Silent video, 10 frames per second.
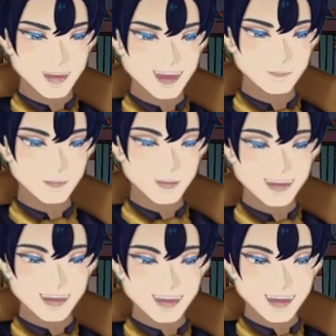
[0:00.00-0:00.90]
they
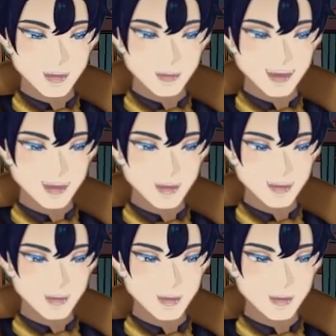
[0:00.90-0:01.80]
presently, from out of his
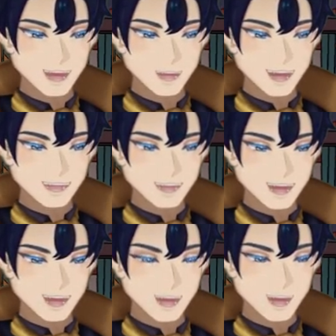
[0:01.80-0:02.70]
streaming talk,
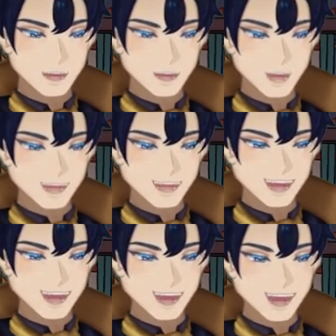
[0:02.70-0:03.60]
discerned the words
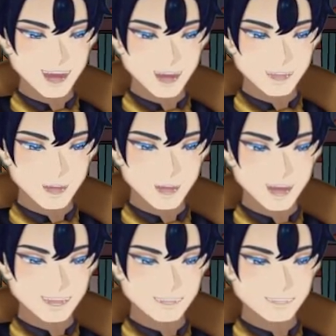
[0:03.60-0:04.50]
San Salvatore,